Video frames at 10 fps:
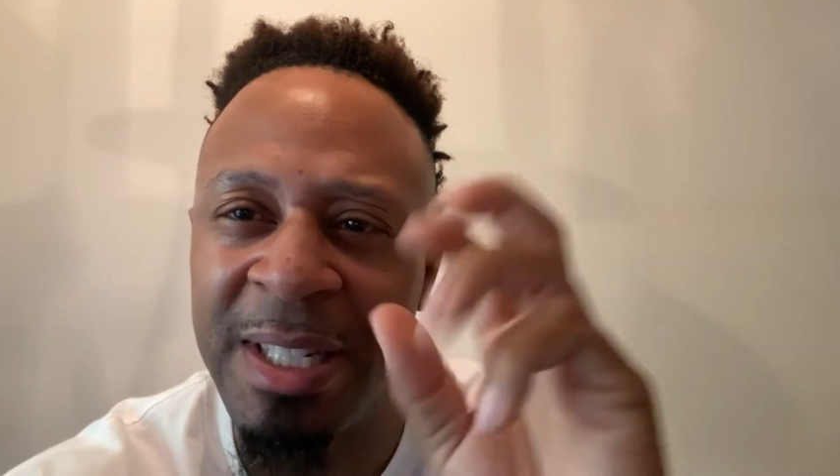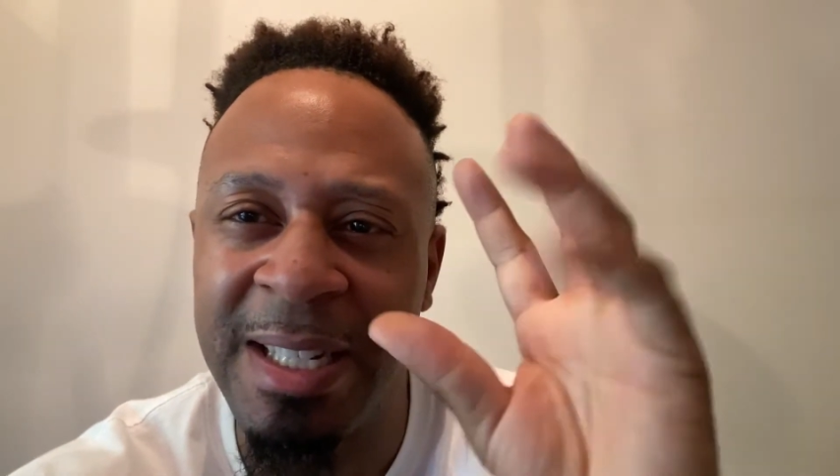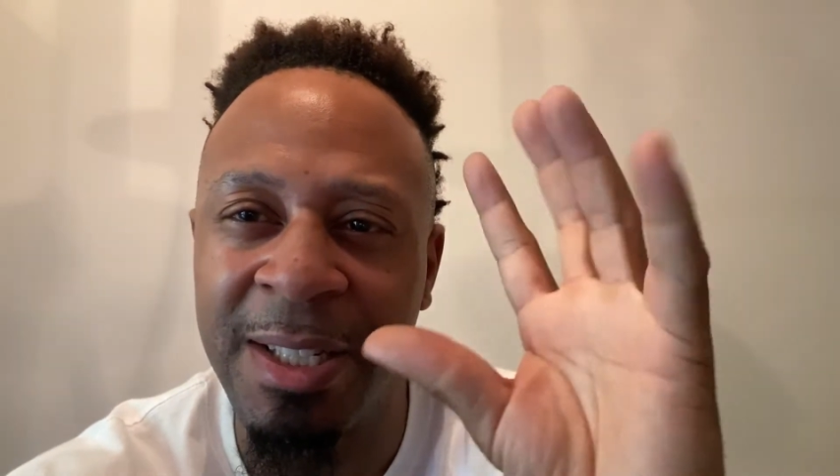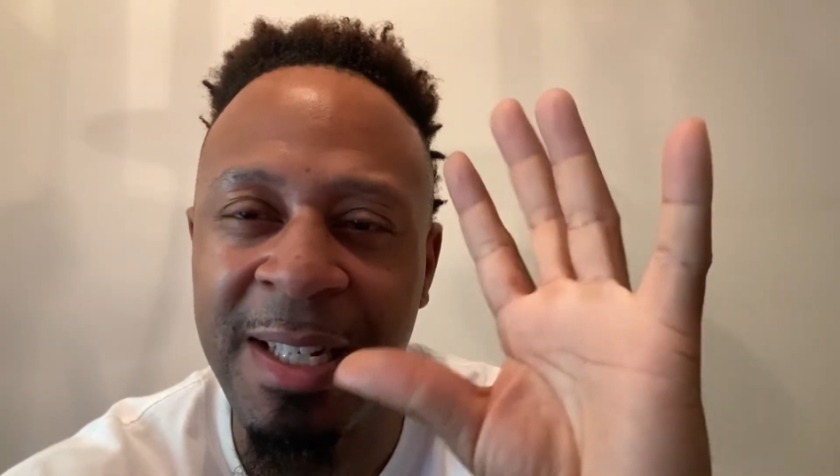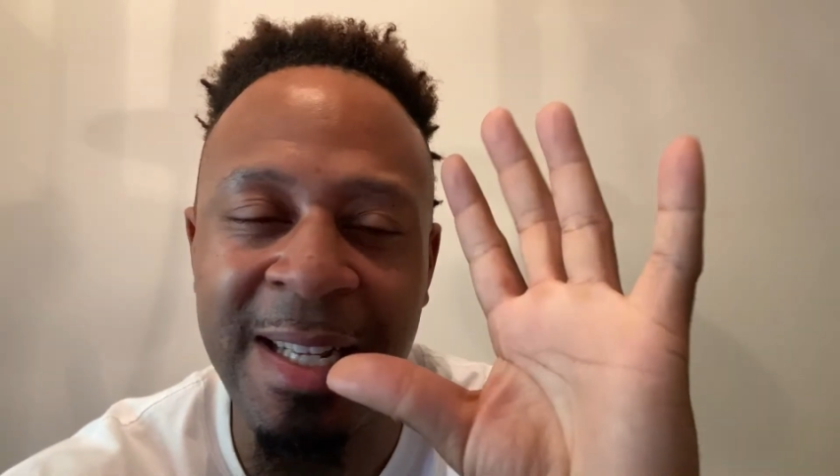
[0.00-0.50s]

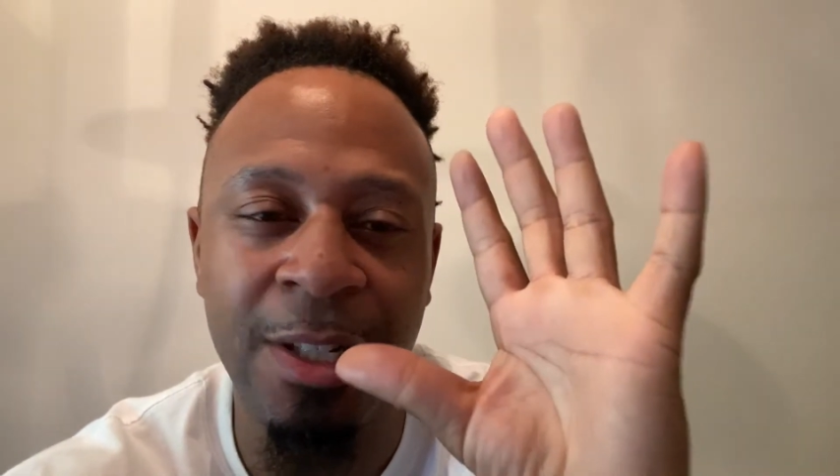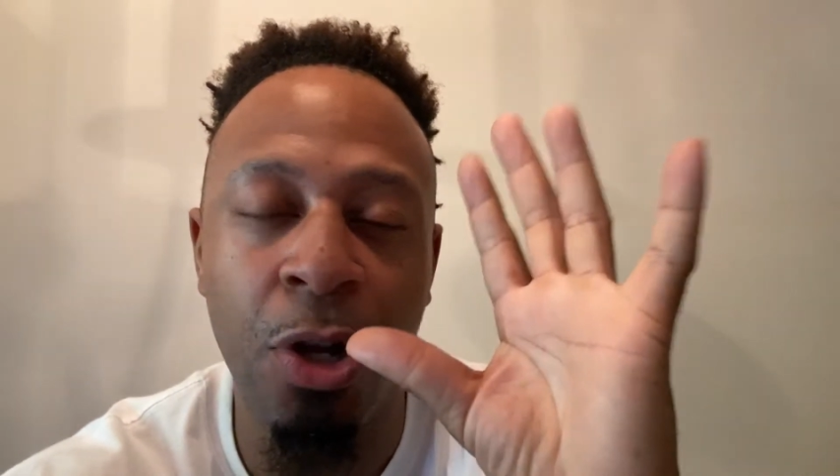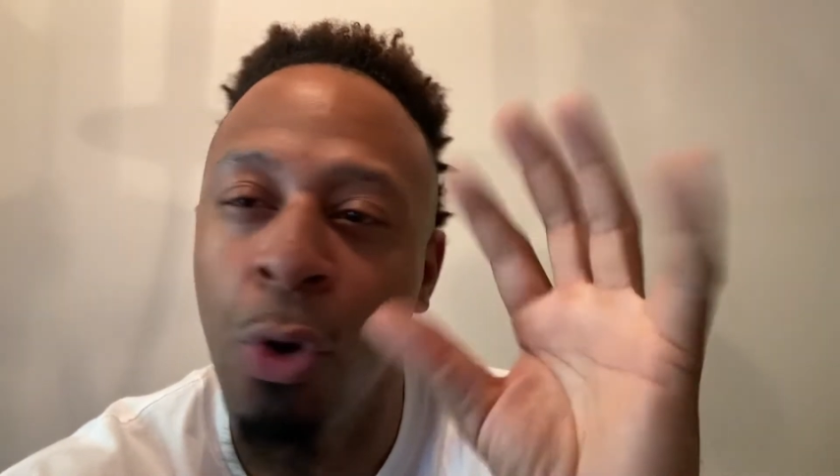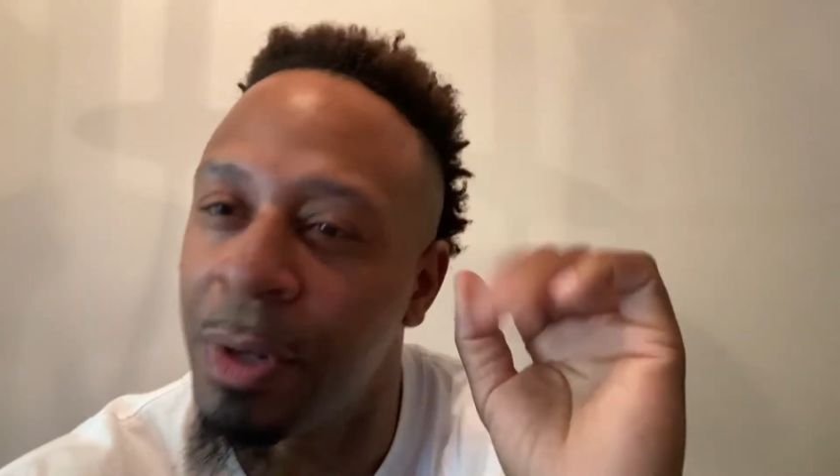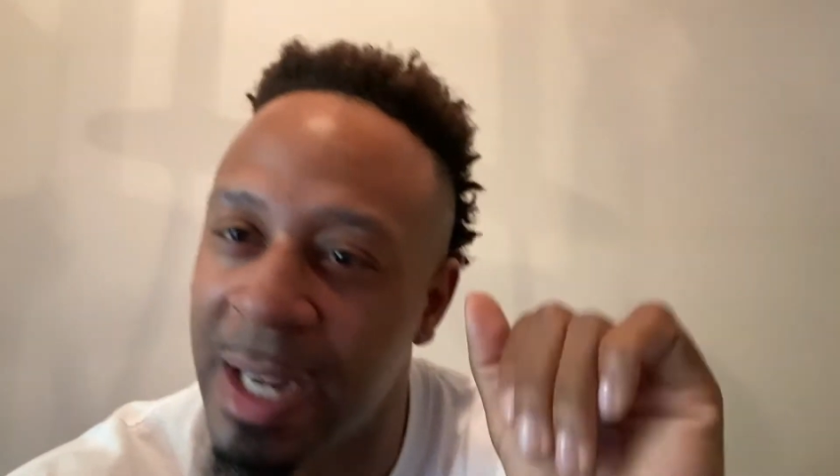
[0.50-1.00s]
these these
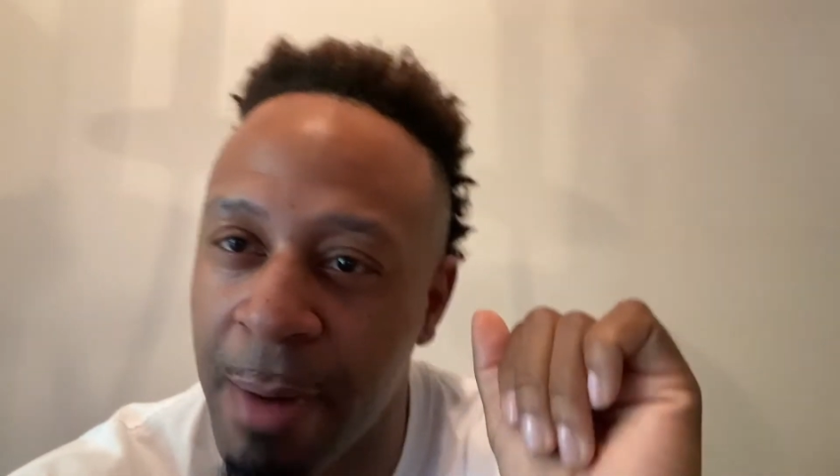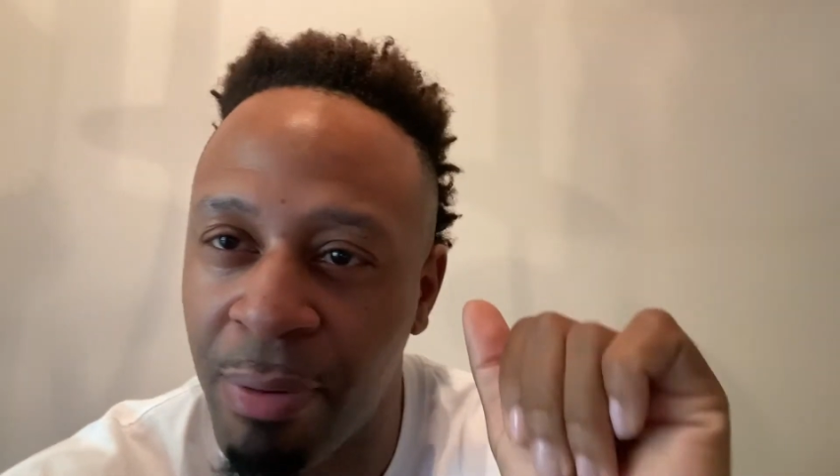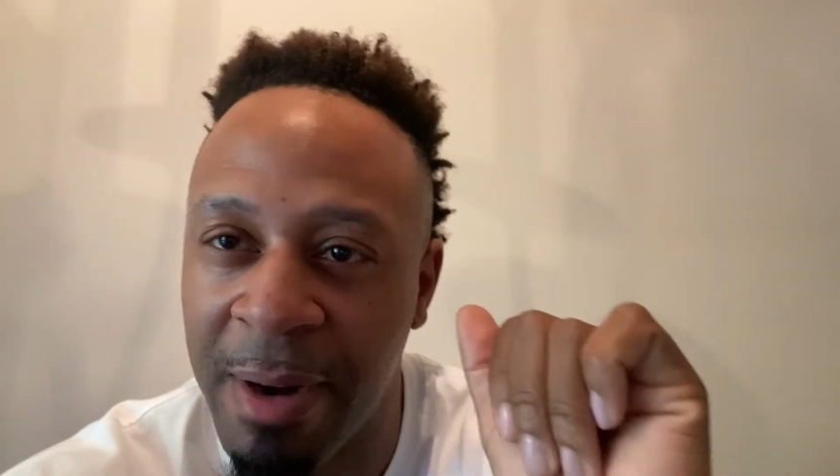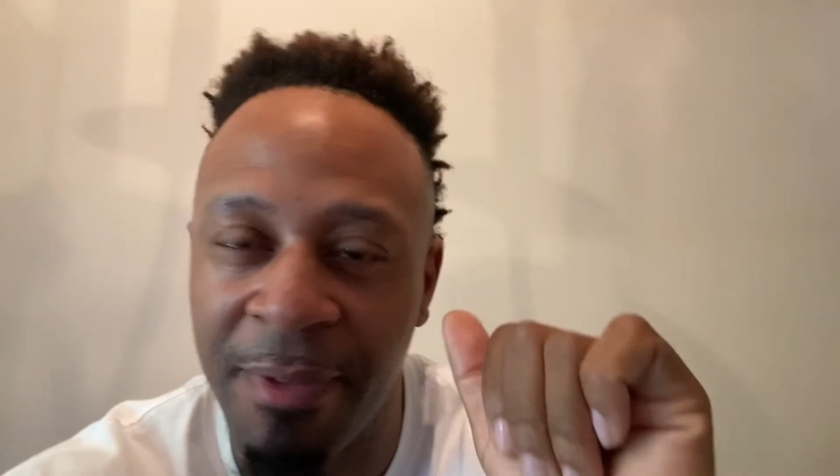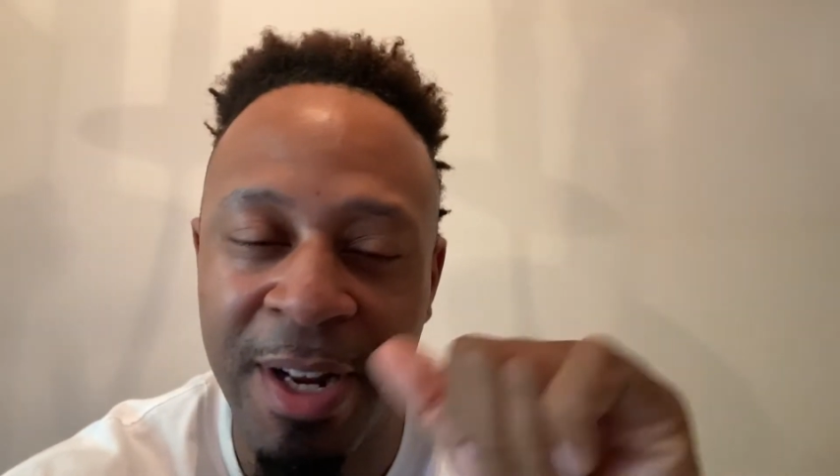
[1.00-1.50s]
gold digger
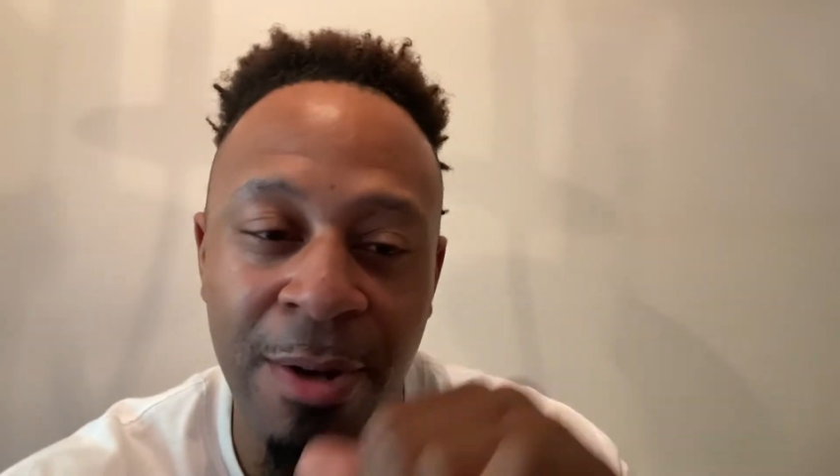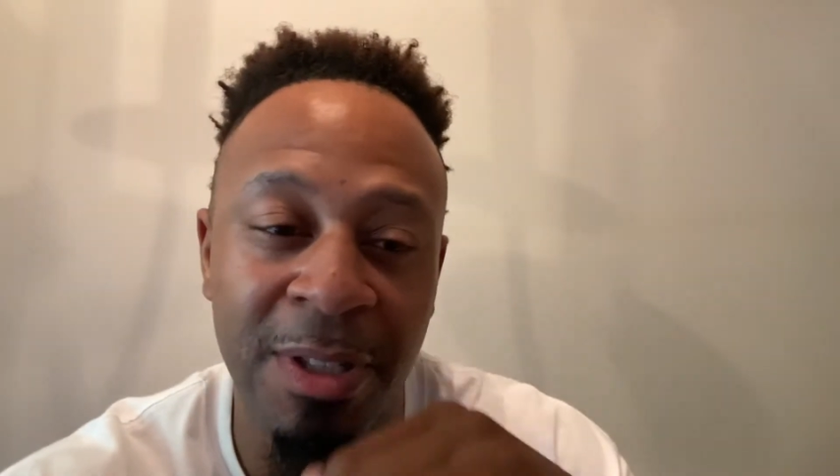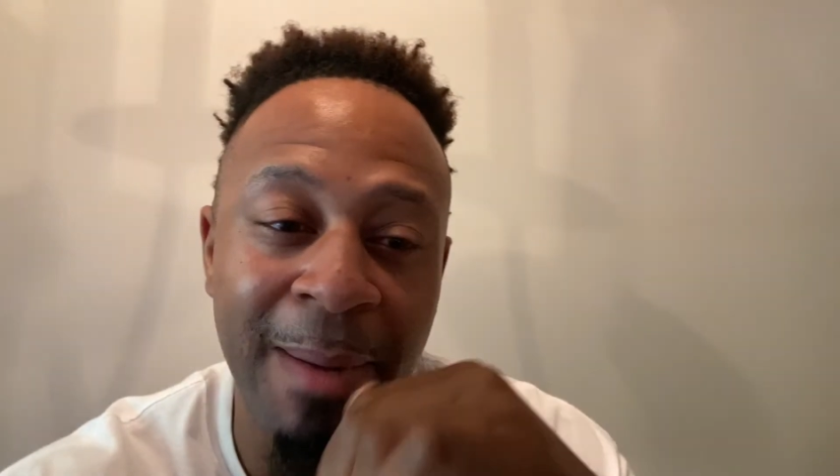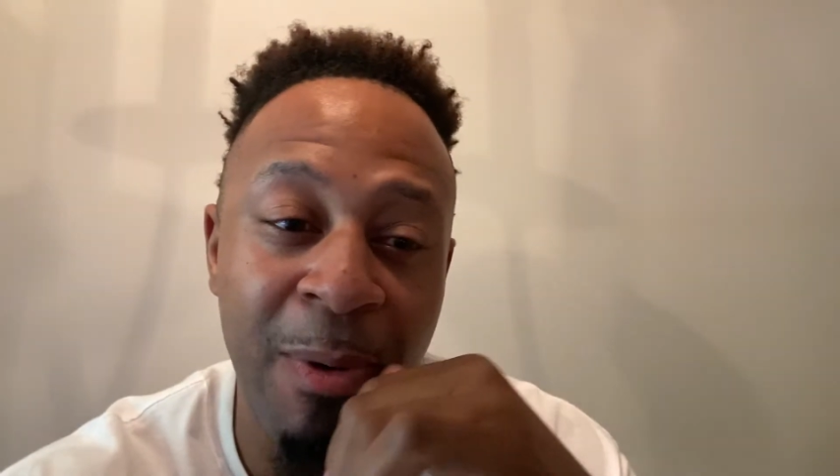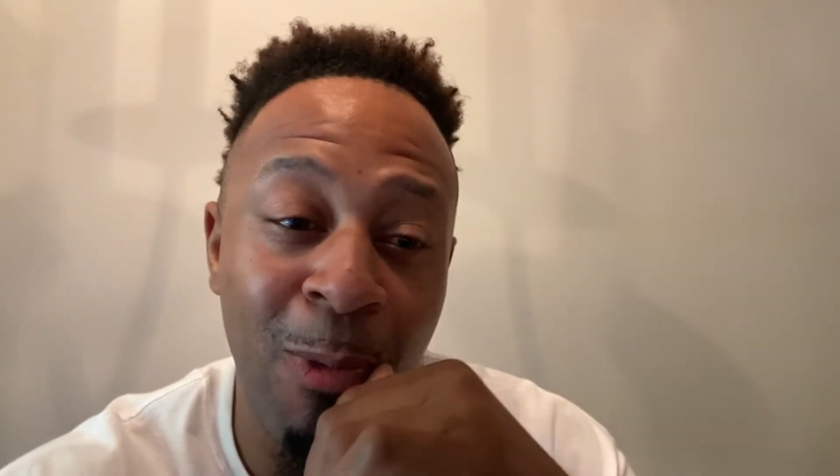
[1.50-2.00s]
prank
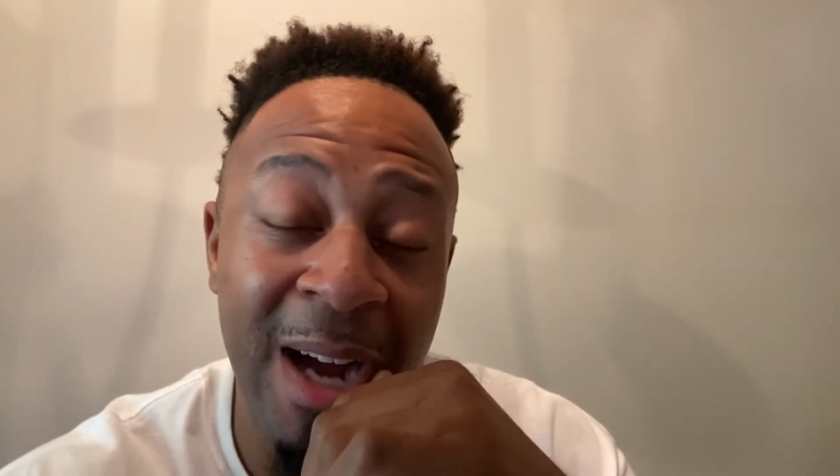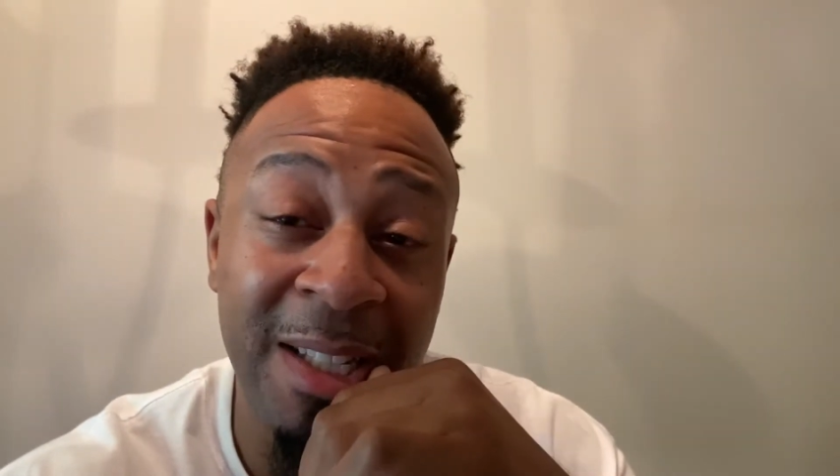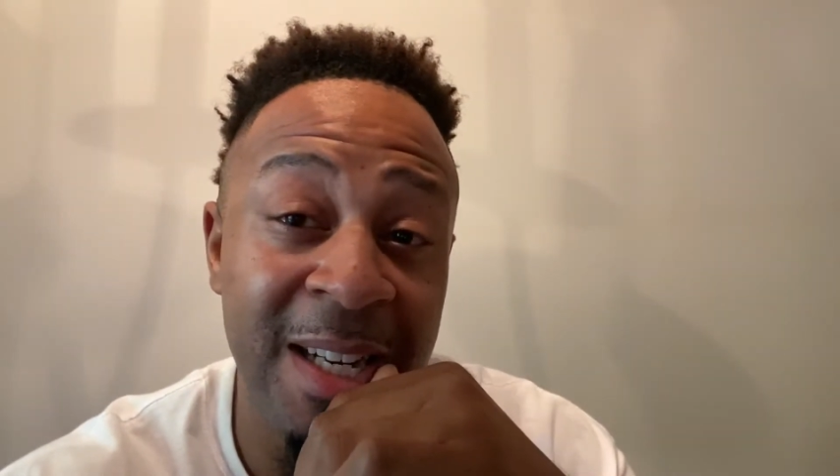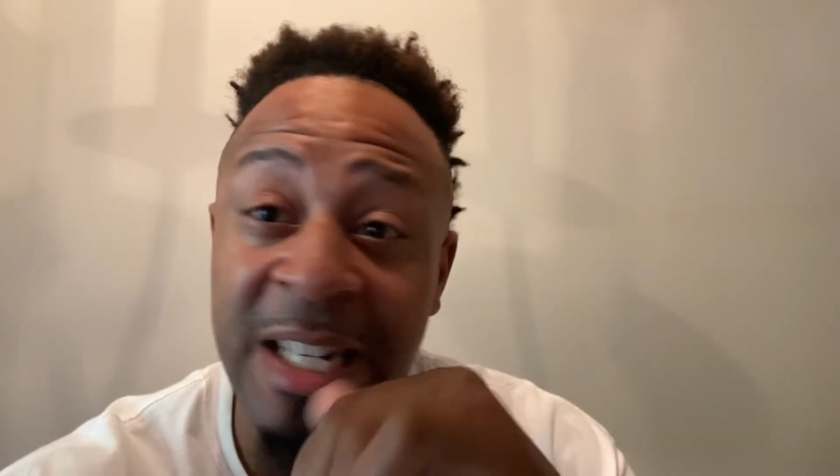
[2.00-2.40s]
videos I've been watching.